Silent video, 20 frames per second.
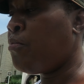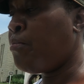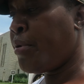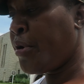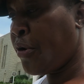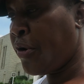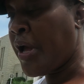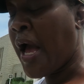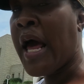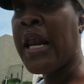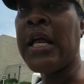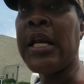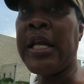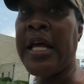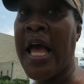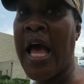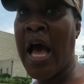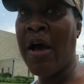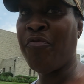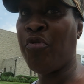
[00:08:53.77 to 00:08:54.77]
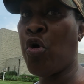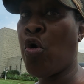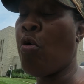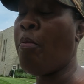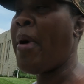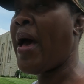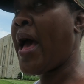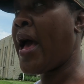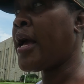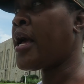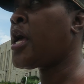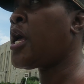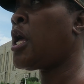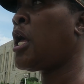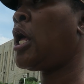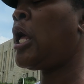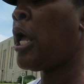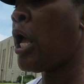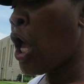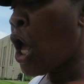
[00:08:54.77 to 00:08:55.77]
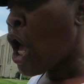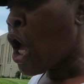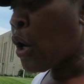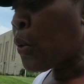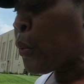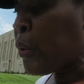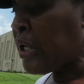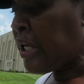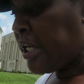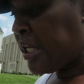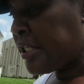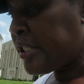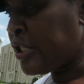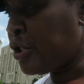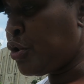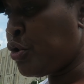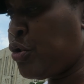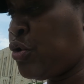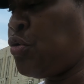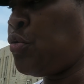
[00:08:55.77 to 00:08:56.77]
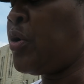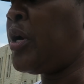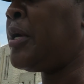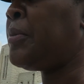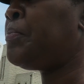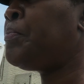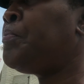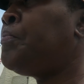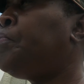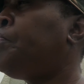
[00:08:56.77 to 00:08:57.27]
periodically have to go back and re-listen to it